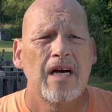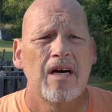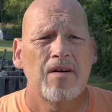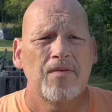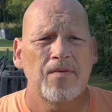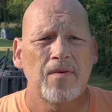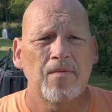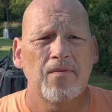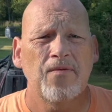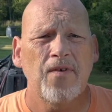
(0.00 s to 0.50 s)

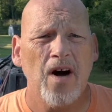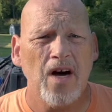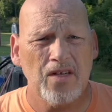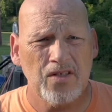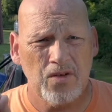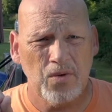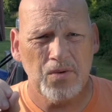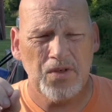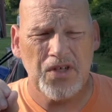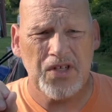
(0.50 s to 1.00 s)
from
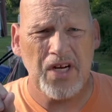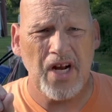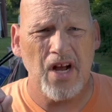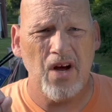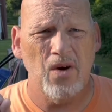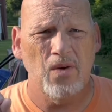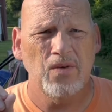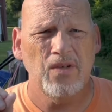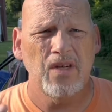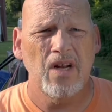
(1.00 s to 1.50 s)
fossil
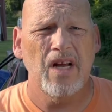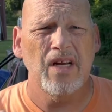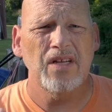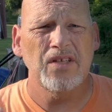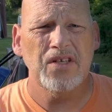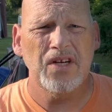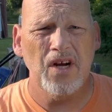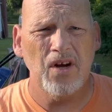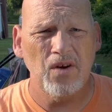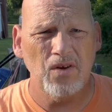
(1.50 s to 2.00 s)
shells, like
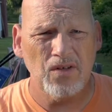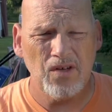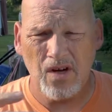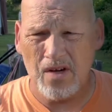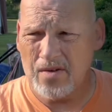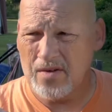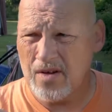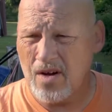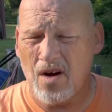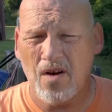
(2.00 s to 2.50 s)
shells
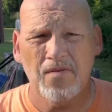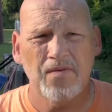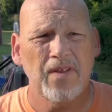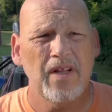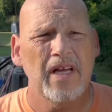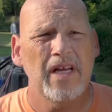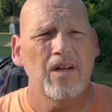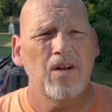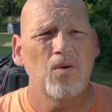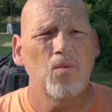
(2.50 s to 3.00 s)
are off,
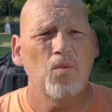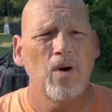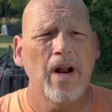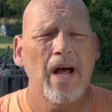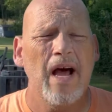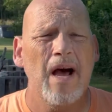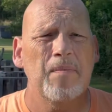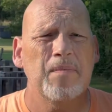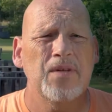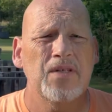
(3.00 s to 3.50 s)
and what
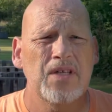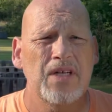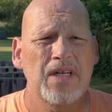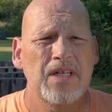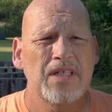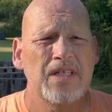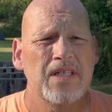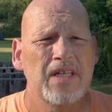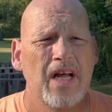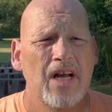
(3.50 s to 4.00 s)
happens
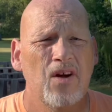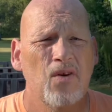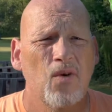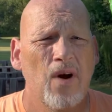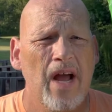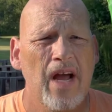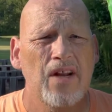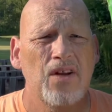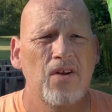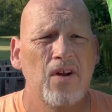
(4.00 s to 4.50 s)
is they
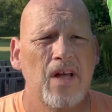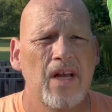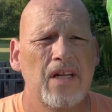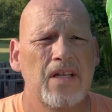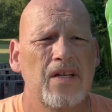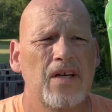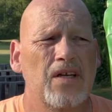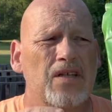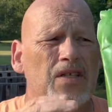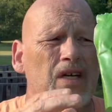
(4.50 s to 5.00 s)
granulate
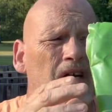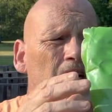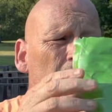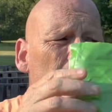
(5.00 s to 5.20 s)
this.